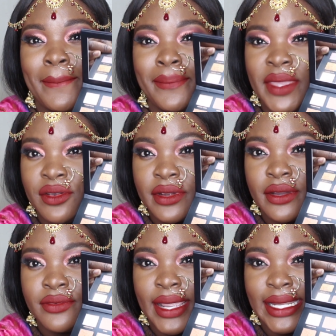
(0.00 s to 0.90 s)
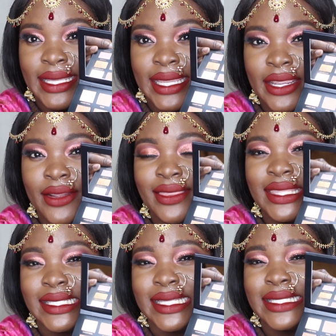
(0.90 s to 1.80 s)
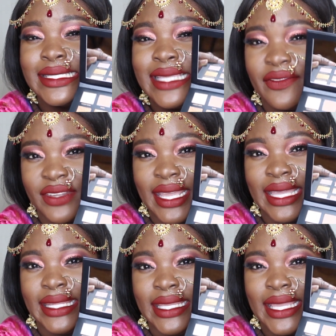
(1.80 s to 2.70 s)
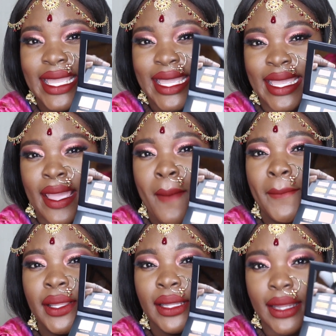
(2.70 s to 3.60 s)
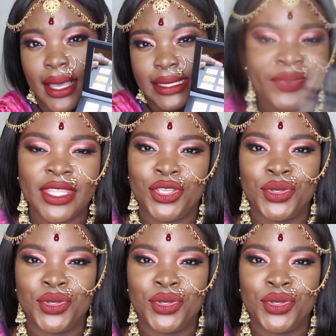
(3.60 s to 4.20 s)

mirror right here. This is definitely a plus.